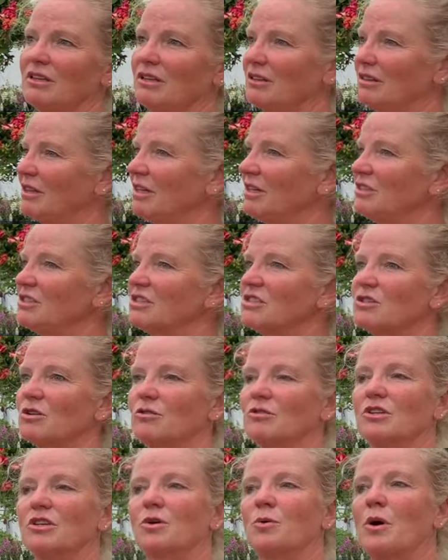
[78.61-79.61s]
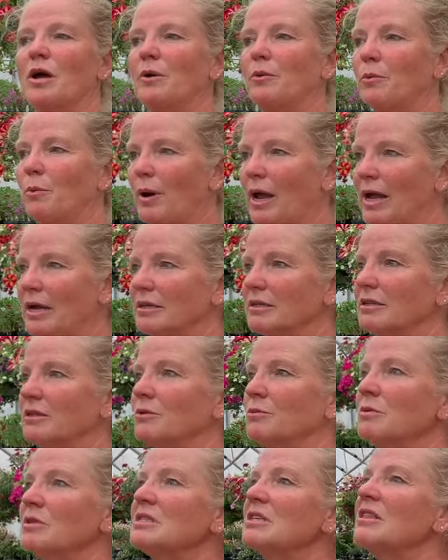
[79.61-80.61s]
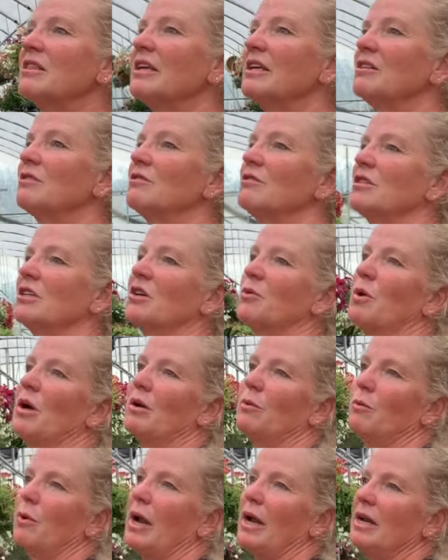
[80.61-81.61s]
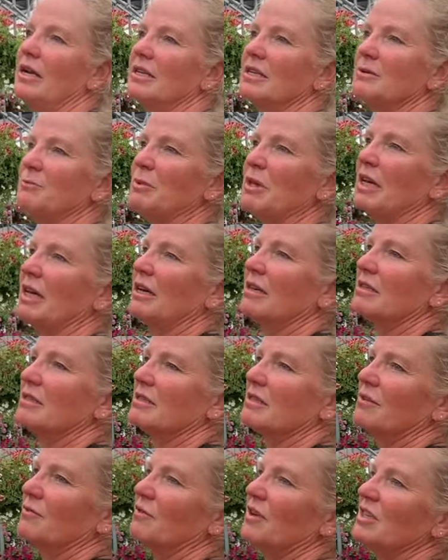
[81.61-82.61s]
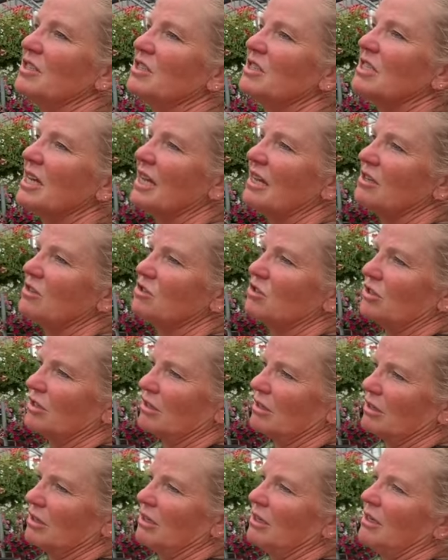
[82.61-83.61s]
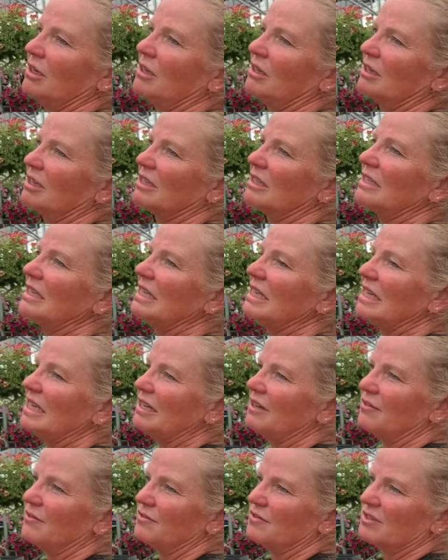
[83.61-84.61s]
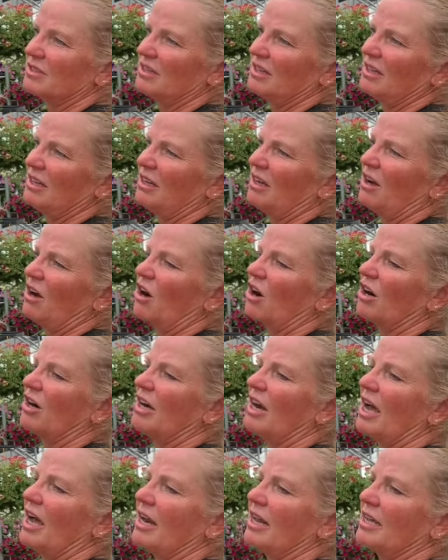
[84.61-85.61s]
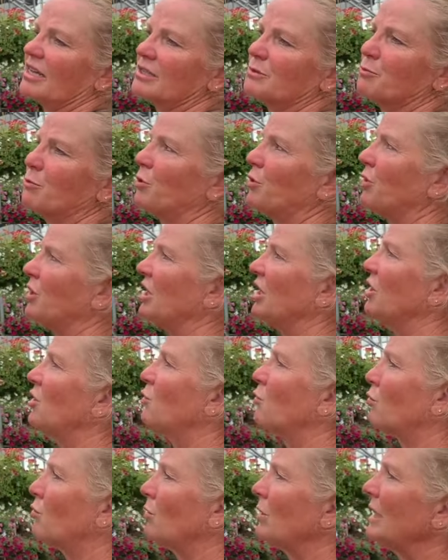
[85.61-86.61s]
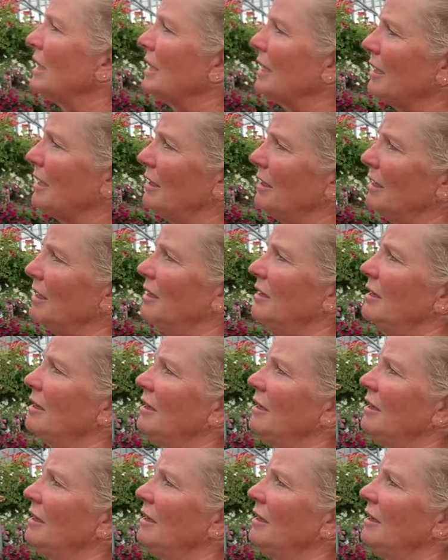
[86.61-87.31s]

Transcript: they just don't look quite right. And the reason they don't look quite right is because the vegetation, the leaves, are not as pretty green